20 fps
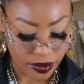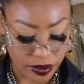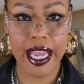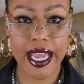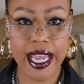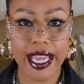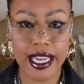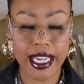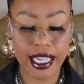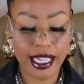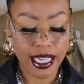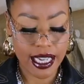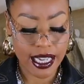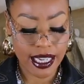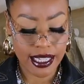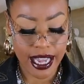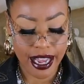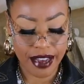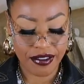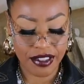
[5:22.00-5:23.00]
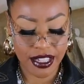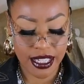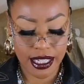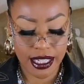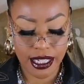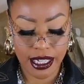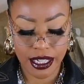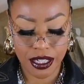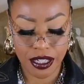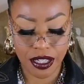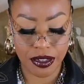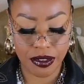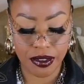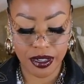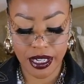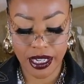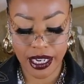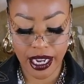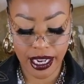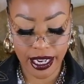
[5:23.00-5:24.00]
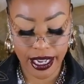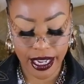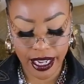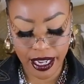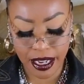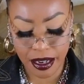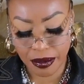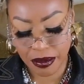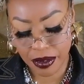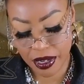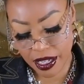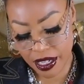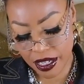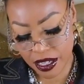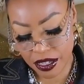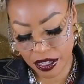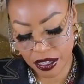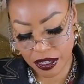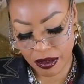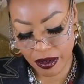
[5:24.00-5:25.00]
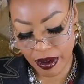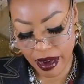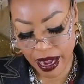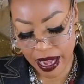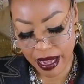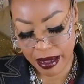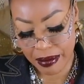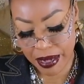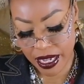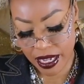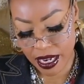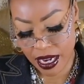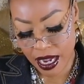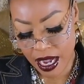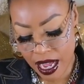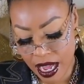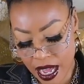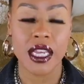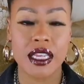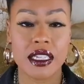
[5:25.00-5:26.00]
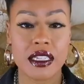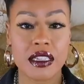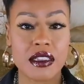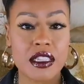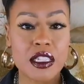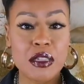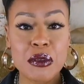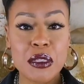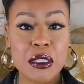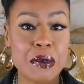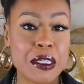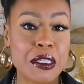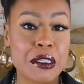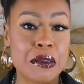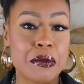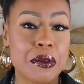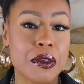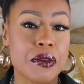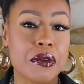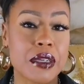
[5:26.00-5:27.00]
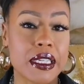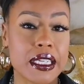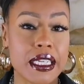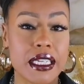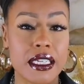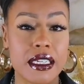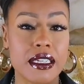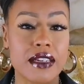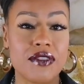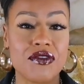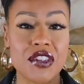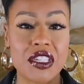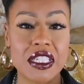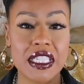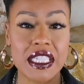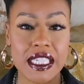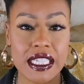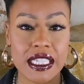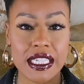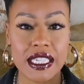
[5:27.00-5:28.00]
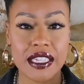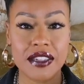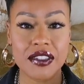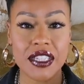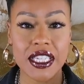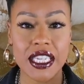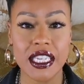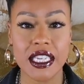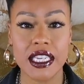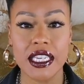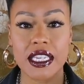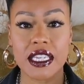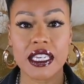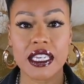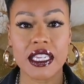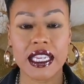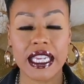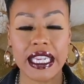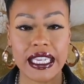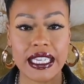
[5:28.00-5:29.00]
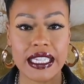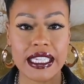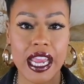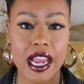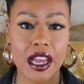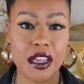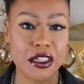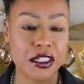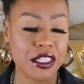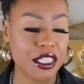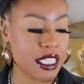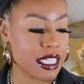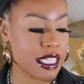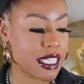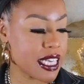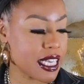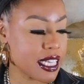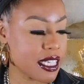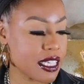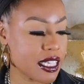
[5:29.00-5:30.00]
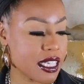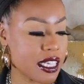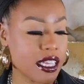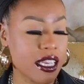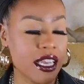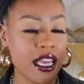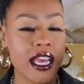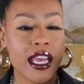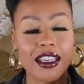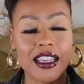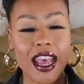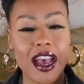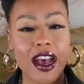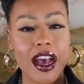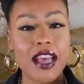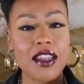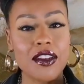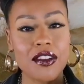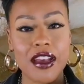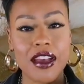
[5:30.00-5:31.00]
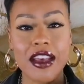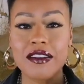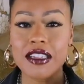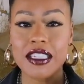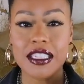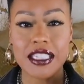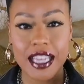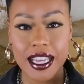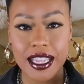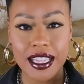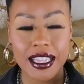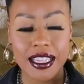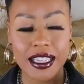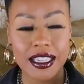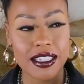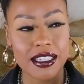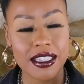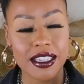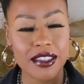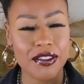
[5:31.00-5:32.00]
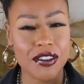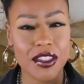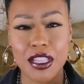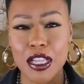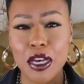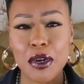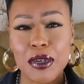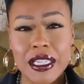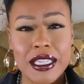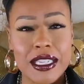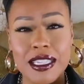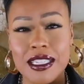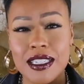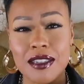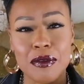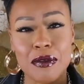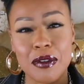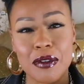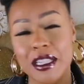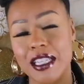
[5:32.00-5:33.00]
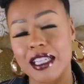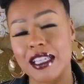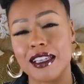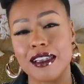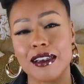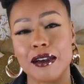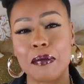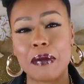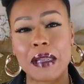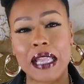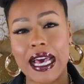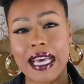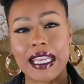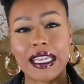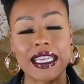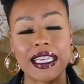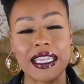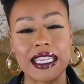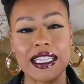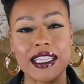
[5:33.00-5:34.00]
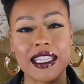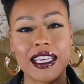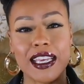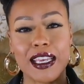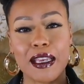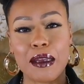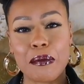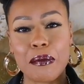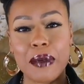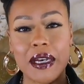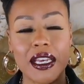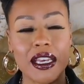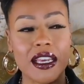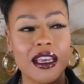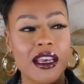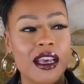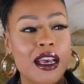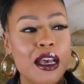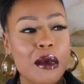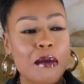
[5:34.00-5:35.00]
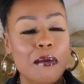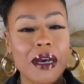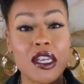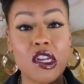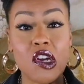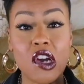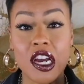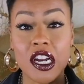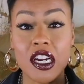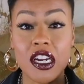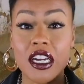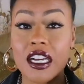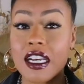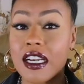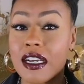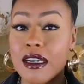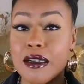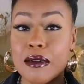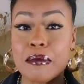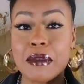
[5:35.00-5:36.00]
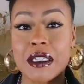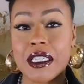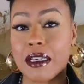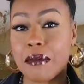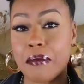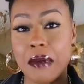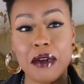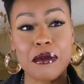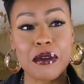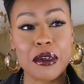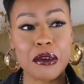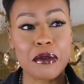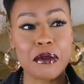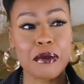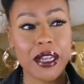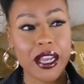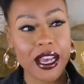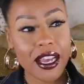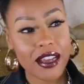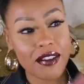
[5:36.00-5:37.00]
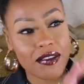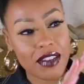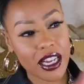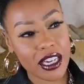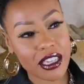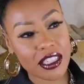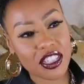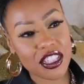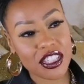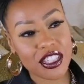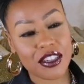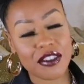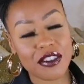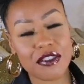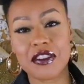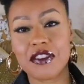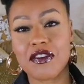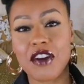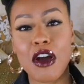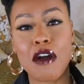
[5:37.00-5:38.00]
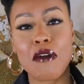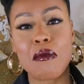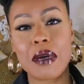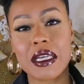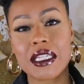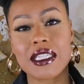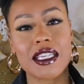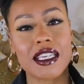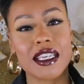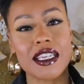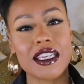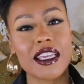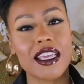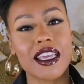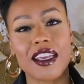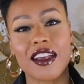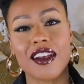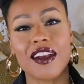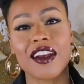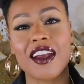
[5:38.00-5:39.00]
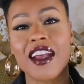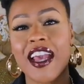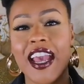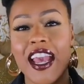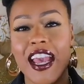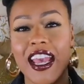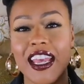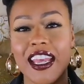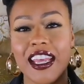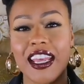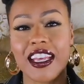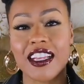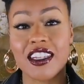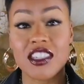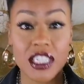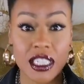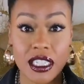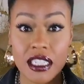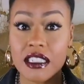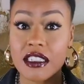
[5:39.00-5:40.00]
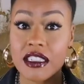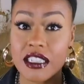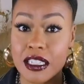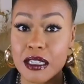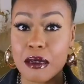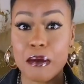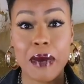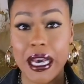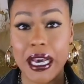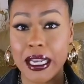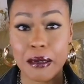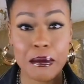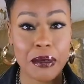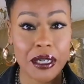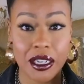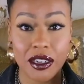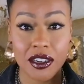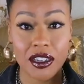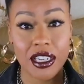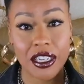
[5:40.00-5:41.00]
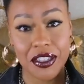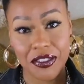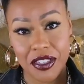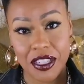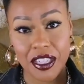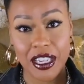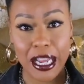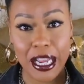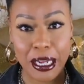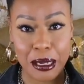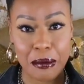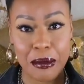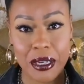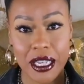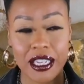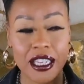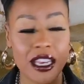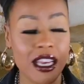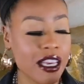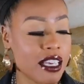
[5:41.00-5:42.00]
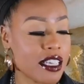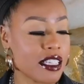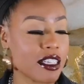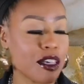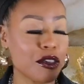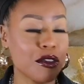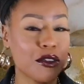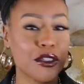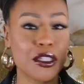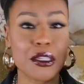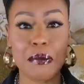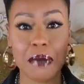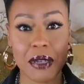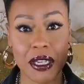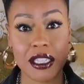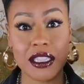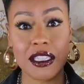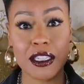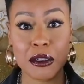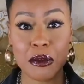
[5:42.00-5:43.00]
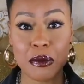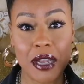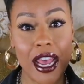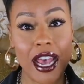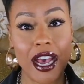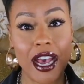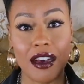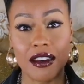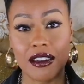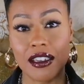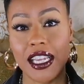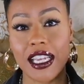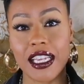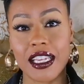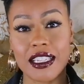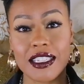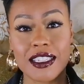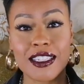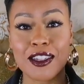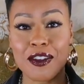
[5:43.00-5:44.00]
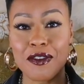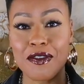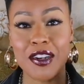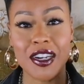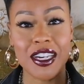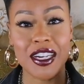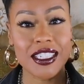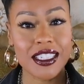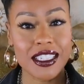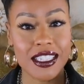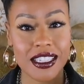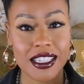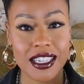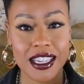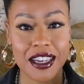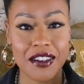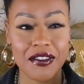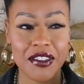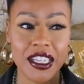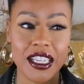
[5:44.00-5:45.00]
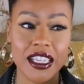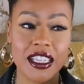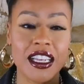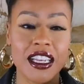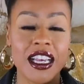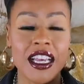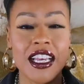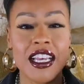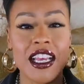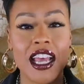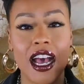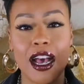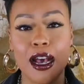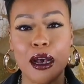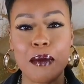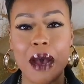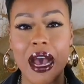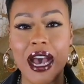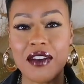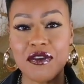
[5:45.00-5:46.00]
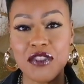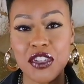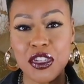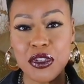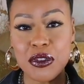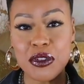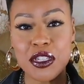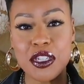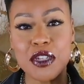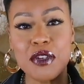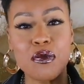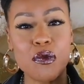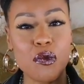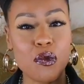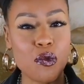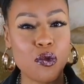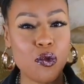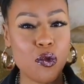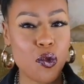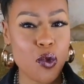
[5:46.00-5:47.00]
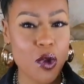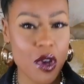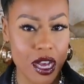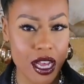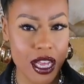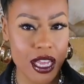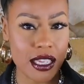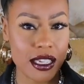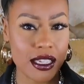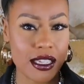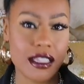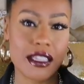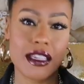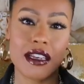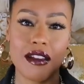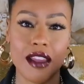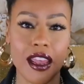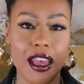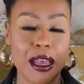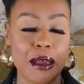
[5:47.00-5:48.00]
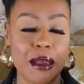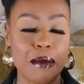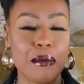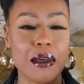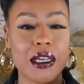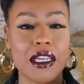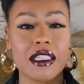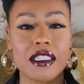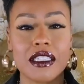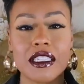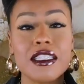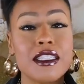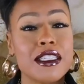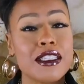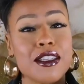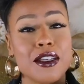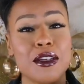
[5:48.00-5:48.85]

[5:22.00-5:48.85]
and it does have a scent to it I can't really describe it so this one's supposed to be really good for sensitive skin it is allergy tested now I do have to say this even though it doesn't really apply to anything but my daughter comes in my room and I have like a shelf of all my skincare and she she's a body butter lover like me so she picked this one out and so far she's loving it um, I've used it once, okay, but she's